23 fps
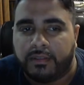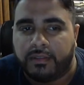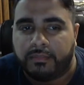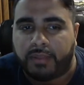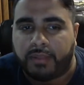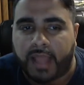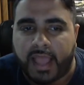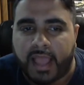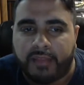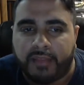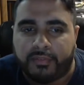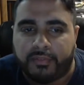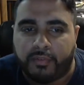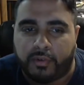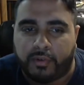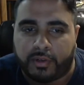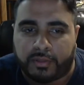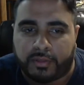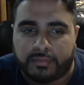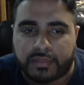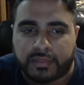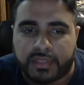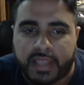
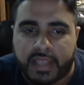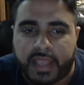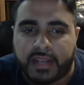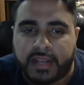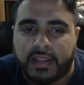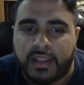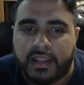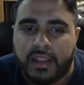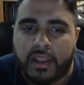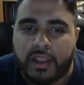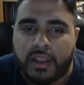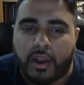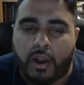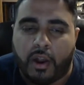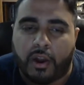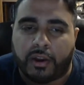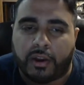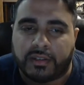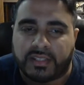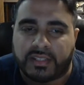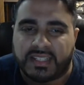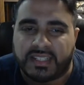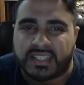platforms that
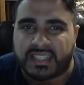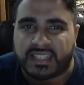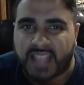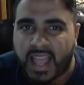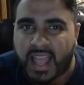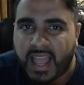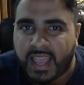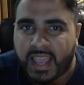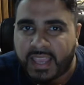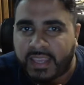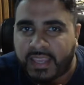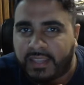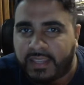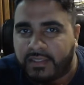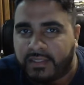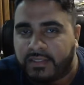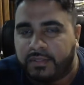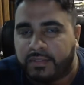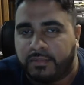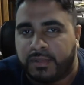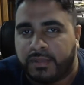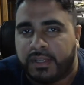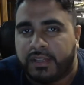are designed
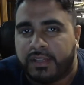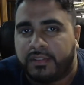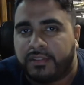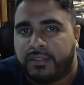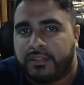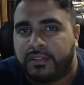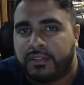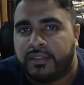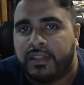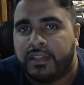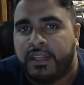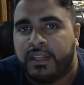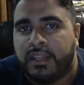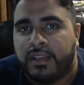with